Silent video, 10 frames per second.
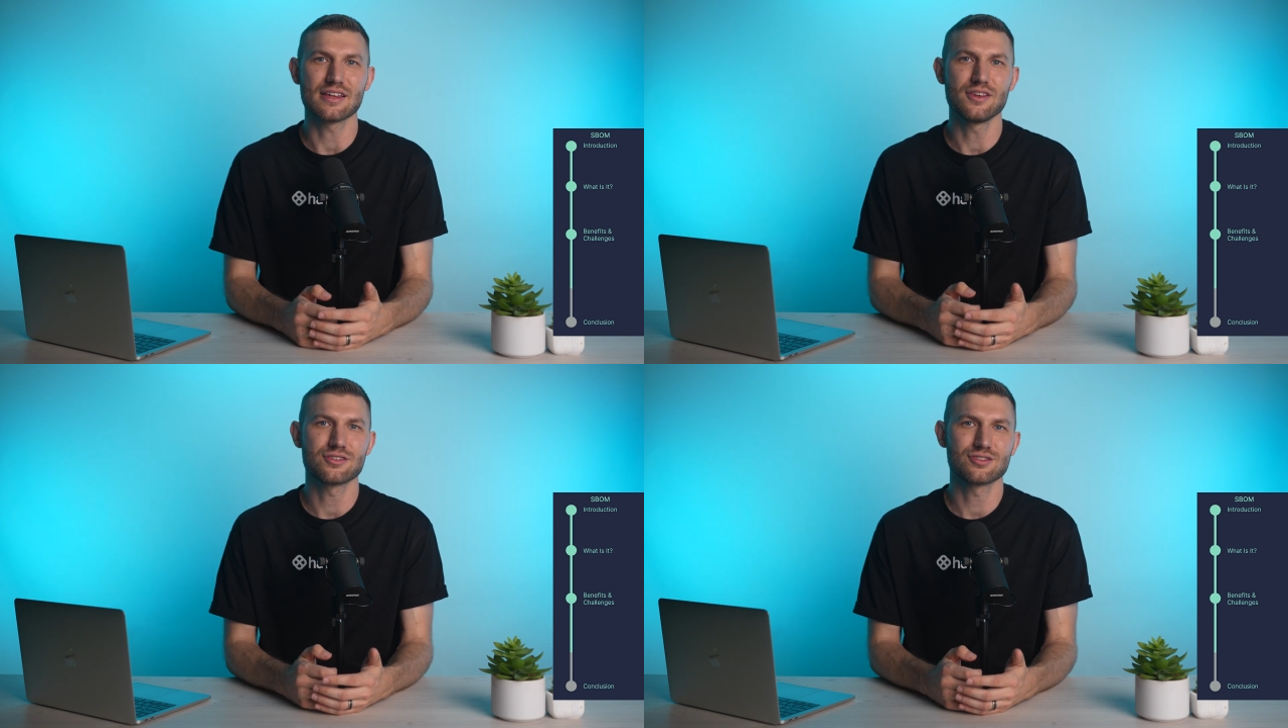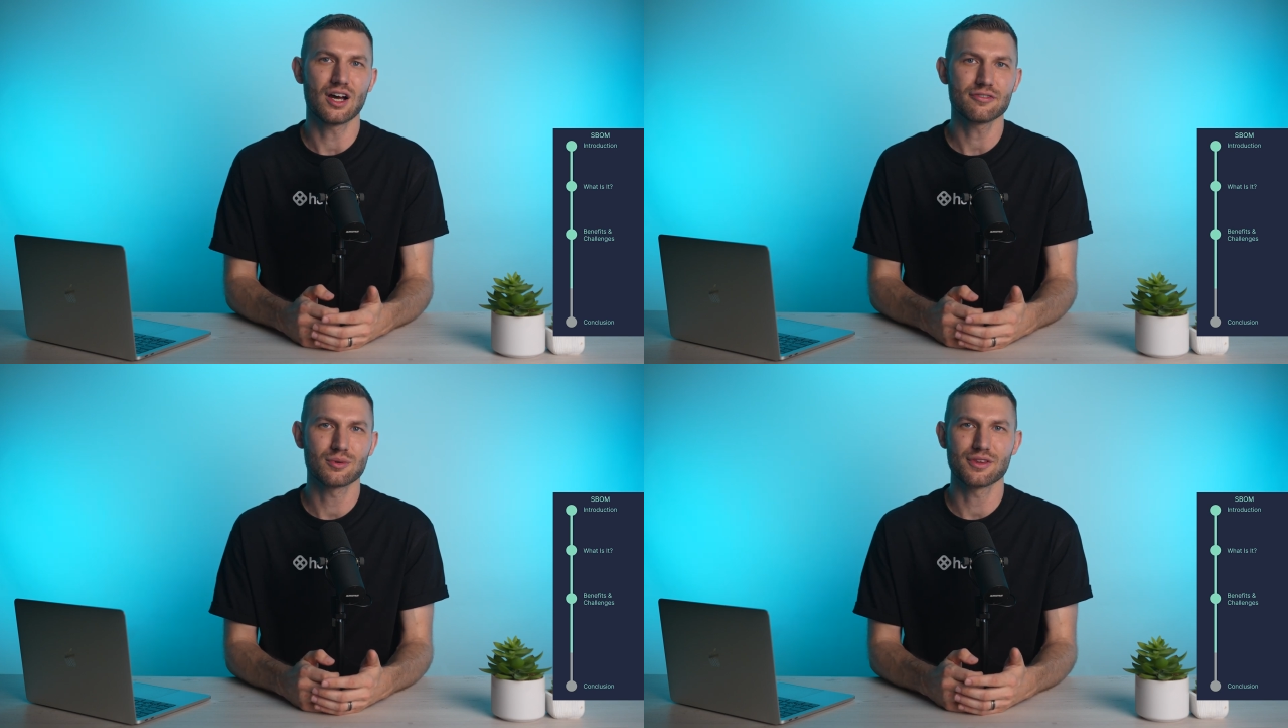in the
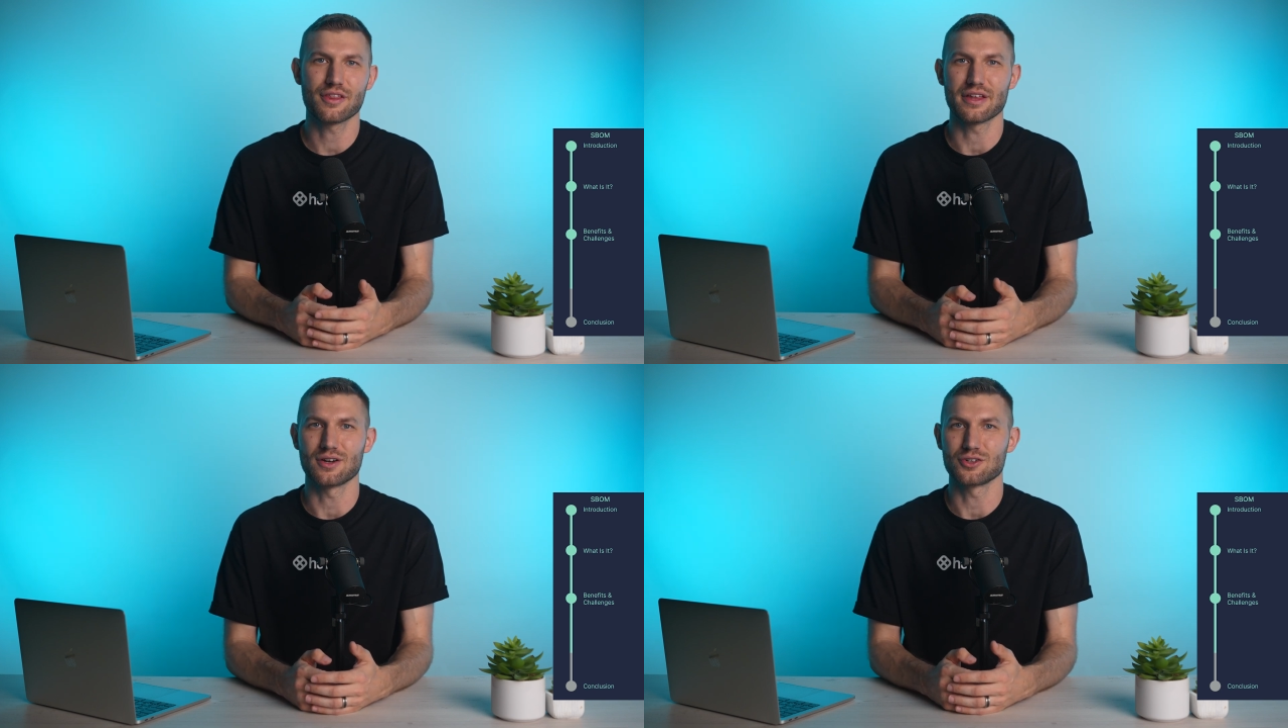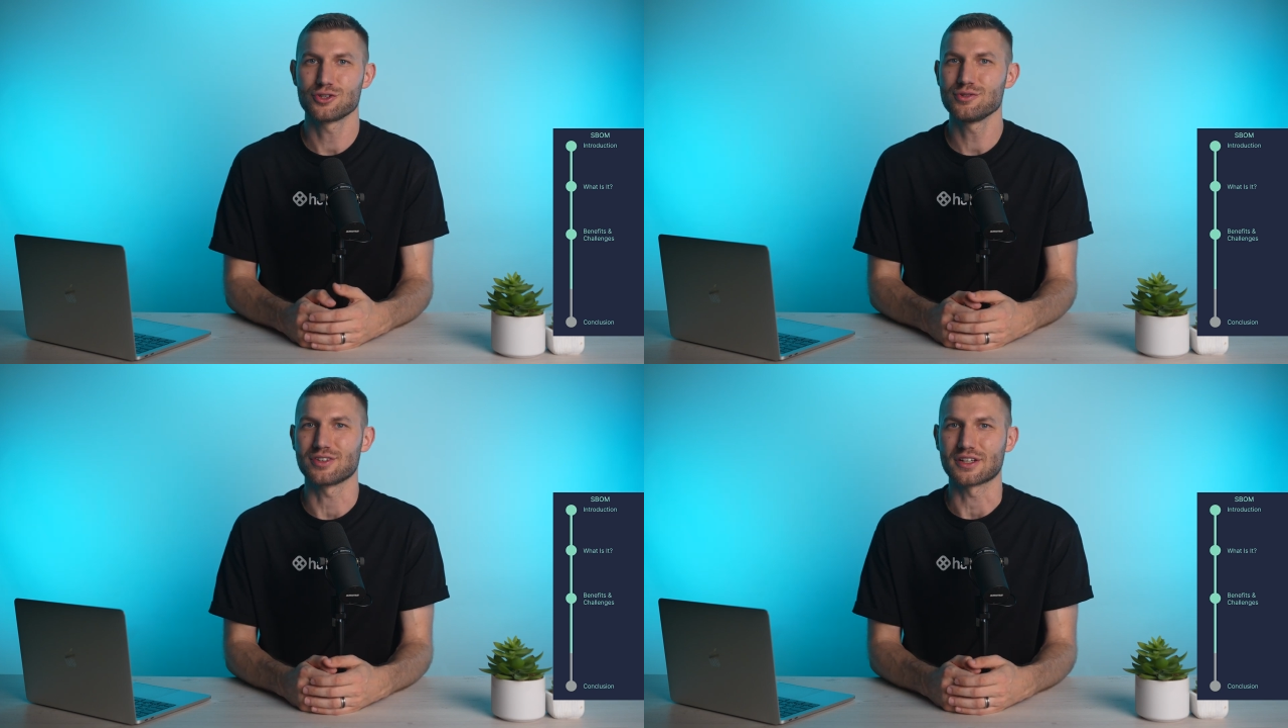software that they are
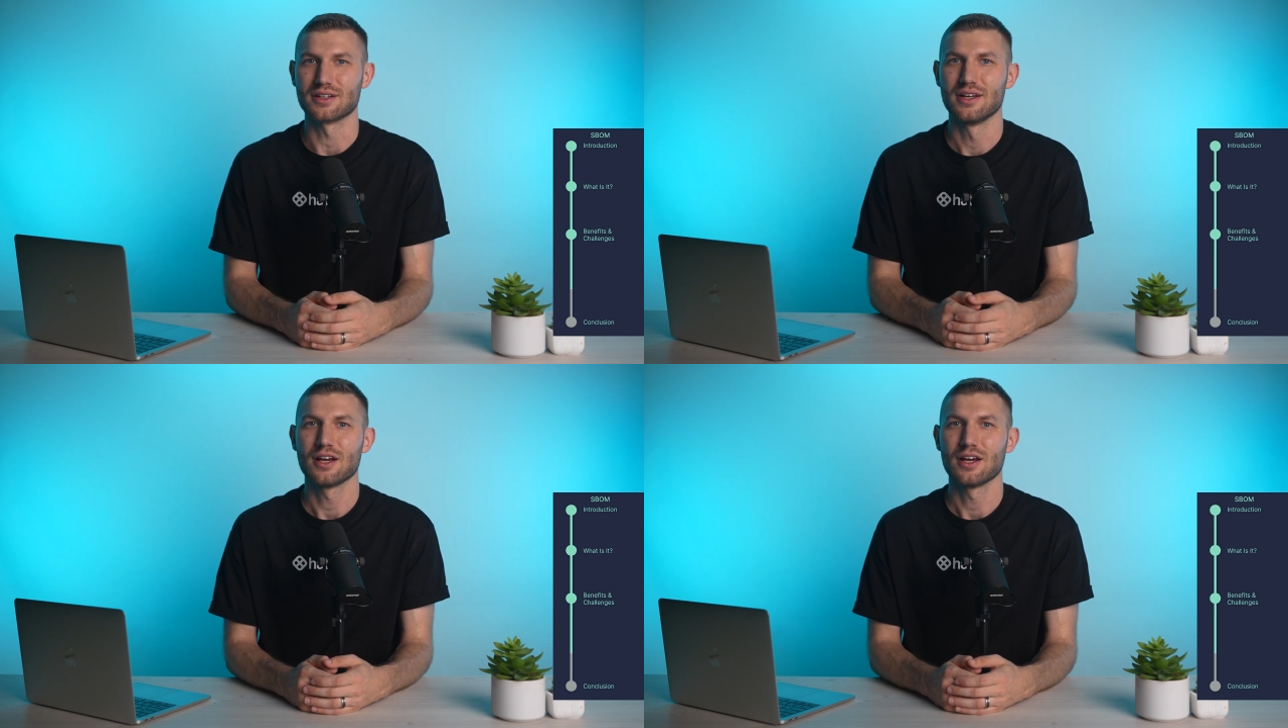using,